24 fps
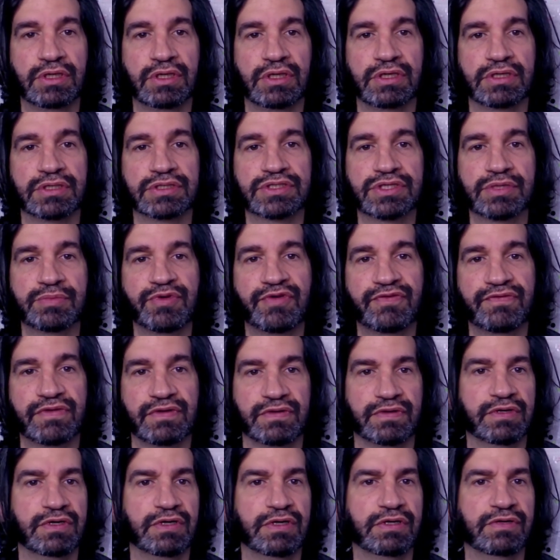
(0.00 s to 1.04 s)
some
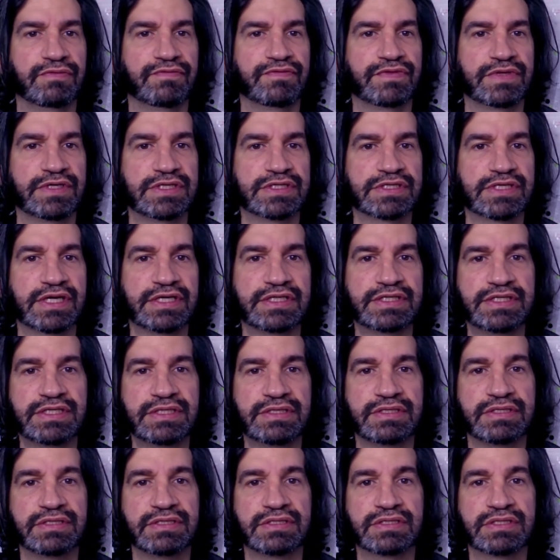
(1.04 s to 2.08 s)
of these
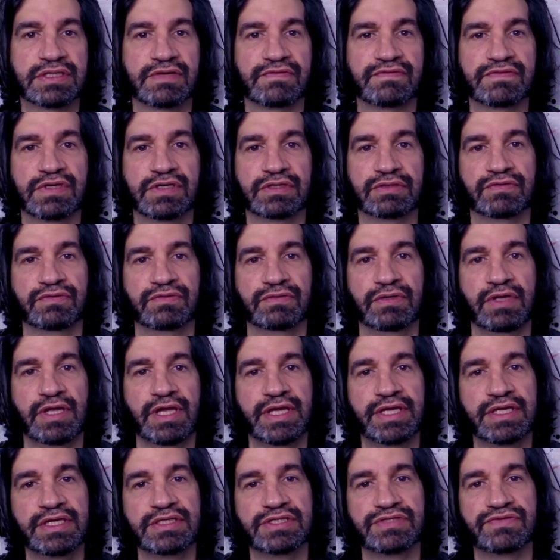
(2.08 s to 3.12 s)
ideas have not
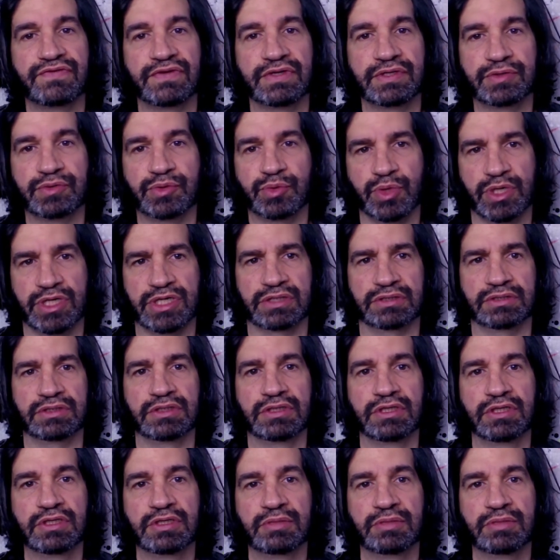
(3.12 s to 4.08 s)
aged very well,